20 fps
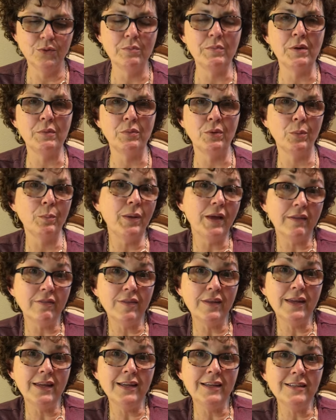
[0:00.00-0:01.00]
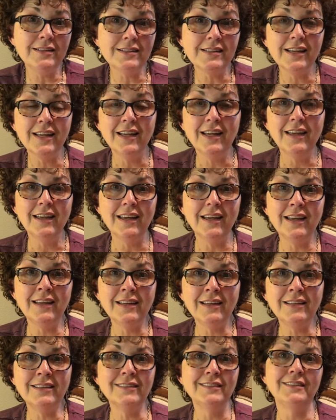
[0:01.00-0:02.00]
remember big things
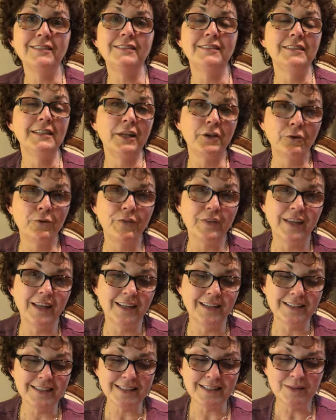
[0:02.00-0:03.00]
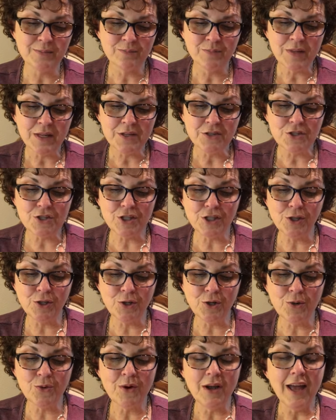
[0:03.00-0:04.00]
and little things.
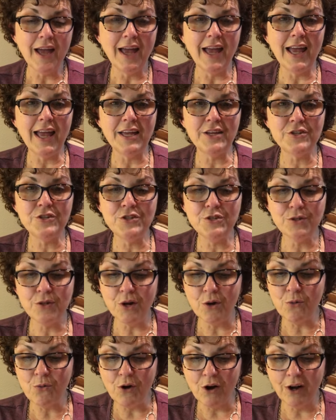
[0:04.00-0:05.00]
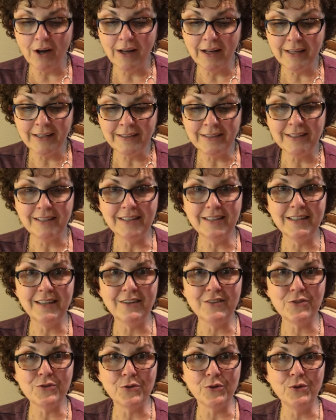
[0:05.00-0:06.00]
So as you go on
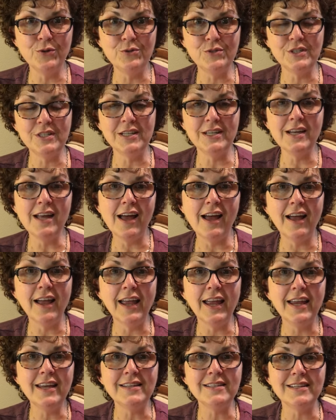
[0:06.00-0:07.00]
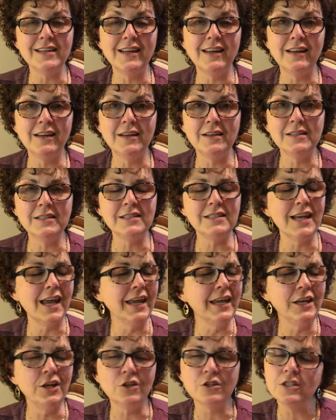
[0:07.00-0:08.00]
through tonight, uh,
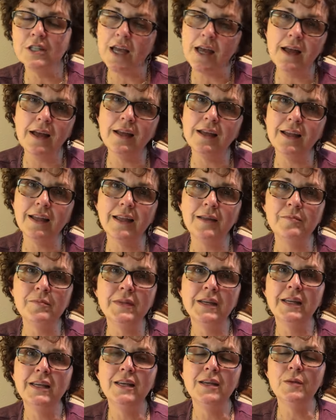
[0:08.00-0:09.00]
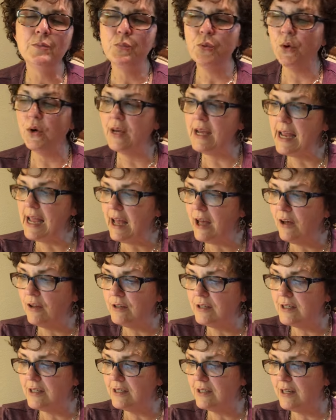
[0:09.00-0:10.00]
take your time. Print
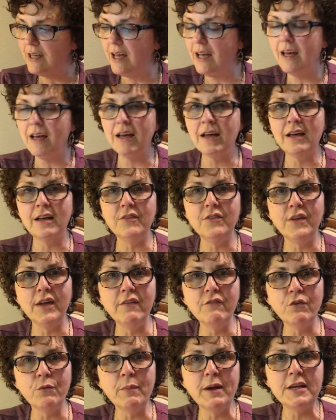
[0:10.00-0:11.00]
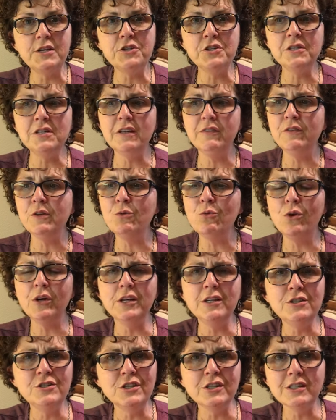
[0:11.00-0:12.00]
out uh, the information if you
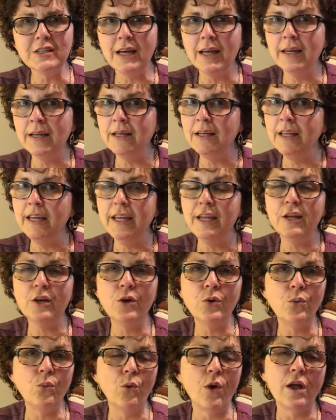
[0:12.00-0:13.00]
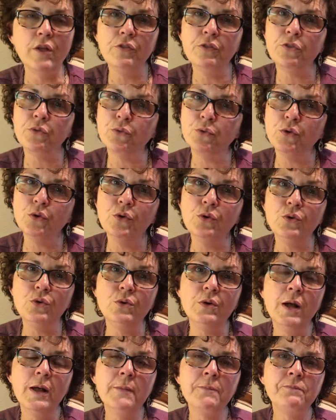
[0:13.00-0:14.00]
want to just kind of, you know, run
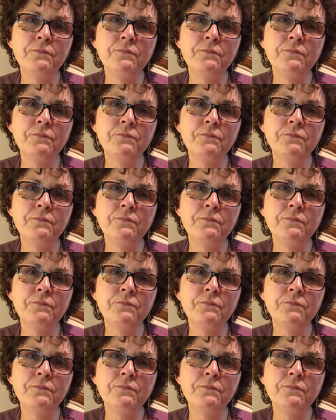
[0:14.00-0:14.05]
through